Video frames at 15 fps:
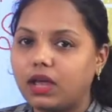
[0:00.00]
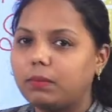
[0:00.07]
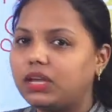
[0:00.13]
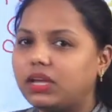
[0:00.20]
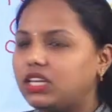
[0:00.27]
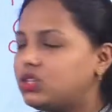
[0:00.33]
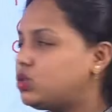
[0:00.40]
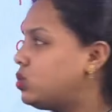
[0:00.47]

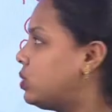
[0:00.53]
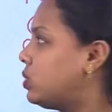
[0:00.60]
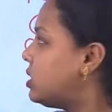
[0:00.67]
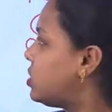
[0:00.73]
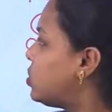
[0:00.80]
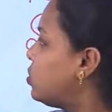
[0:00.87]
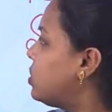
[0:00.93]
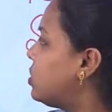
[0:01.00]
Many students
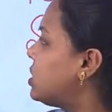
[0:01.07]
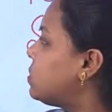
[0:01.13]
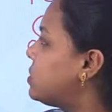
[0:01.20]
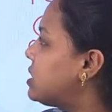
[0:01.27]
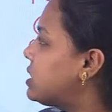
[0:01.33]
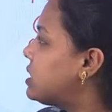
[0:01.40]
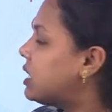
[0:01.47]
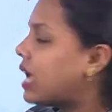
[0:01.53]
do this
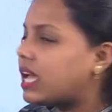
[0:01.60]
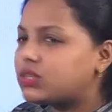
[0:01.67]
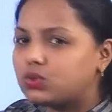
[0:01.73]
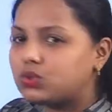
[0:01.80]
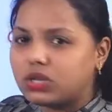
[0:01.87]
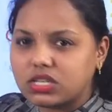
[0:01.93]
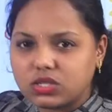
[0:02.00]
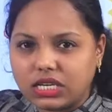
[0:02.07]
mistake. As
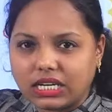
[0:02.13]
soon as they